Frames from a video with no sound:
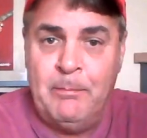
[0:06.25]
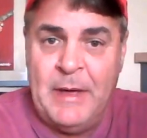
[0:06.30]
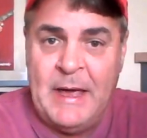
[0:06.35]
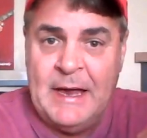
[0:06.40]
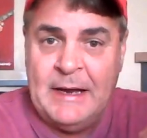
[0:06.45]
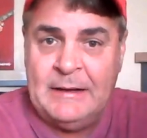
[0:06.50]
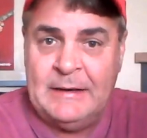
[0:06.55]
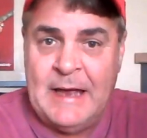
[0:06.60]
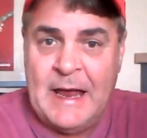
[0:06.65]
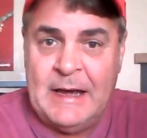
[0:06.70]

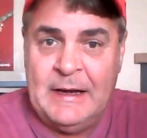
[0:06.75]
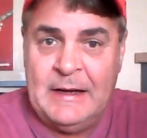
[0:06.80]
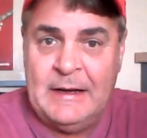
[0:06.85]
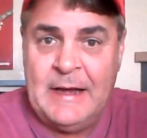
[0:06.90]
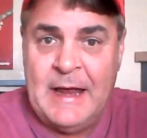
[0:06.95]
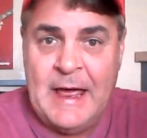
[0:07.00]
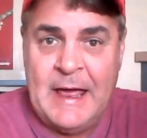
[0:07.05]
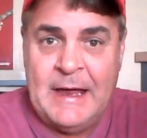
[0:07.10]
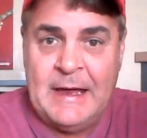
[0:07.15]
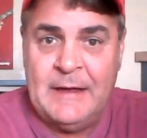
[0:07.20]
Big day
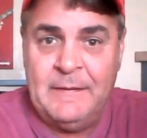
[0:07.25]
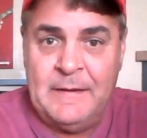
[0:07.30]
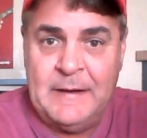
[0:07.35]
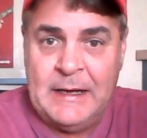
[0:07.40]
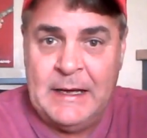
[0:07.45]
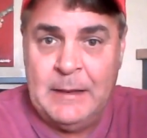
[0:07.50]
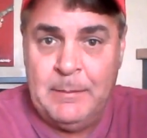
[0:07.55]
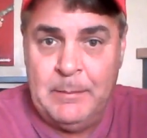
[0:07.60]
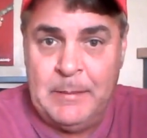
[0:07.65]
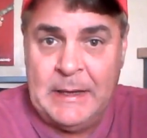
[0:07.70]
today in
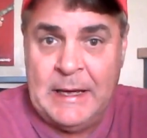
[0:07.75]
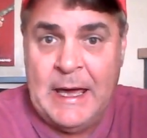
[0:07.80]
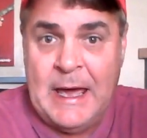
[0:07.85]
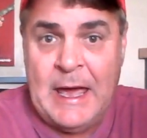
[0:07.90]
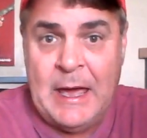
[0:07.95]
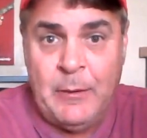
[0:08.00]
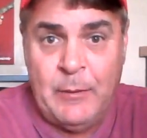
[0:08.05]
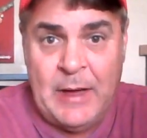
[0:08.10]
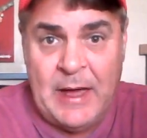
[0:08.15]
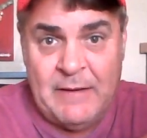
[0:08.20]
the
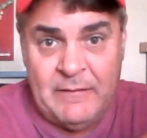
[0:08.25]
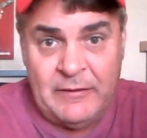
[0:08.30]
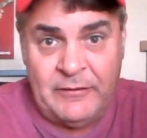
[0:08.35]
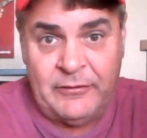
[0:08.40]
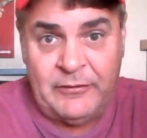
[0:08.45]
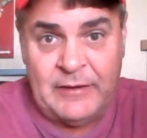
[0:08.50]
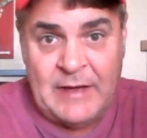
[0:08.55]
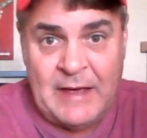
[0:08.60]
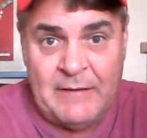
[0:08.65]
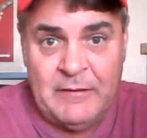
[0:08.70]
NBA. We have a
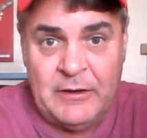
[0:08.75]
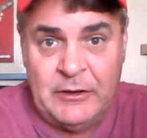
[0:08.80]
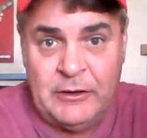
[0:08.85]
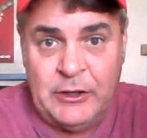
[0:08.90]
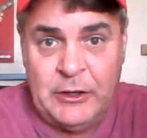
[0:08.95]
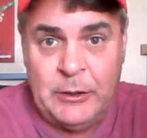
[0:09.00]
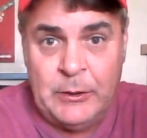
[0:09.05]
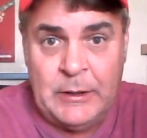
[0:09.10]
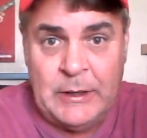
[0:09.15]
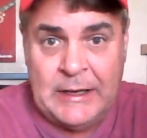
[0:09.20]
seven
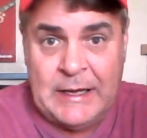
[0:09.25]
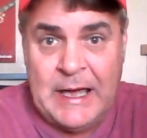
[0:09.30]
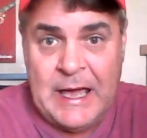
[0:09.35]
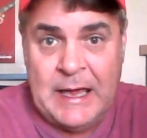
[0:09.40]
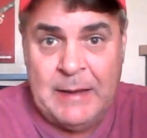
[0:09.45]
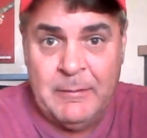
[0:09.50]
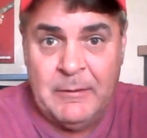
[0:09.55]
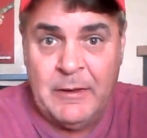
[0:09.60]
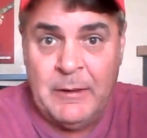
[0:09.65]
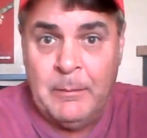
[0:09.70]
unit
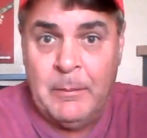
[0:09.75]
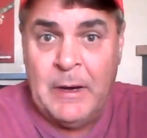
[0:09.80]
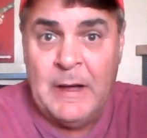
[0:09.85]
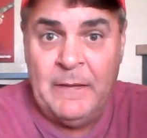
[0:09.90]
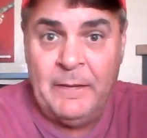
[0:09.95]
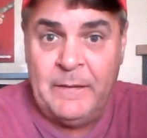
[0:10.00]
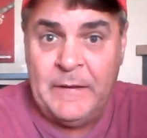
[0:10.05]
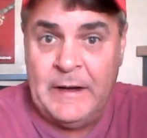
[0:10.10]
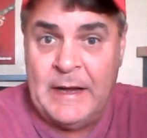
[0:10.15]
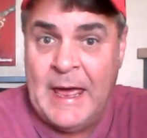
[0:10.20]
game of the
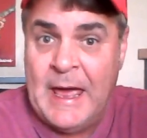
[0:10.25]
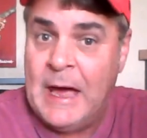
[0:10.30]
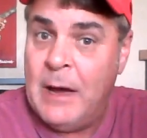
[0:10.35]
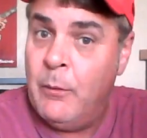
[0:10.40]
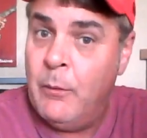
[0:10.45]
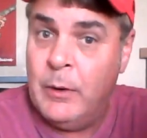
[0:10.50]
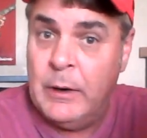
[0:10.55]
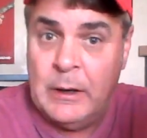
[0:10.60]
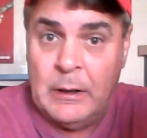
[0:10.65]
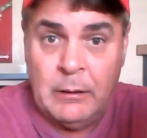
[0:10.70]
month today. I
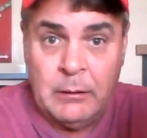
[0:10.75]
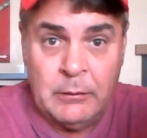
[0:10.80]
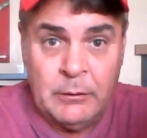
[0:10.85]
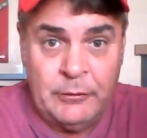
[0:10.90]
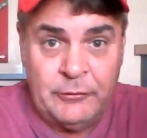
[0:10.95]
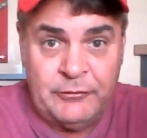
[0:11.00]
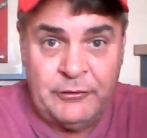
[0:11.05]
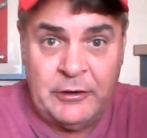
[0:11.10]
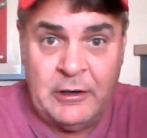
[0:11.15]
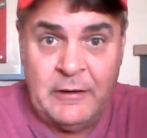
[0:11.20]
want to
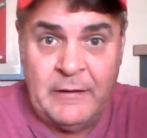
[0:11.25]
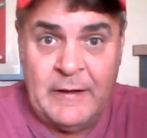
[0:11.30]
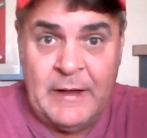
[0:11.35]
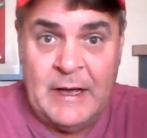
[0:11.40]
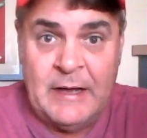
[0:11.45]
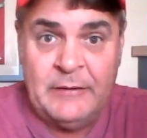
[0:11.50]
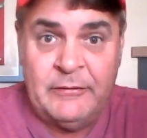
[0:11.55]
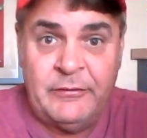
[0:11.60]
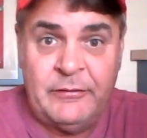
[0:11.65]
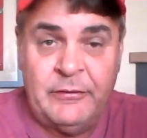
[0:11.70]
alert you to
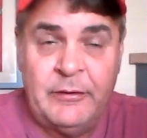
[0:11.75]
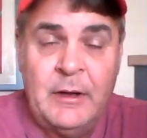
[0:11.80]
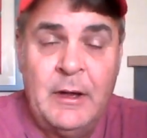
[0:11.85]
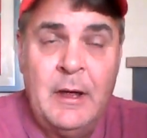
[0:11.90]
this.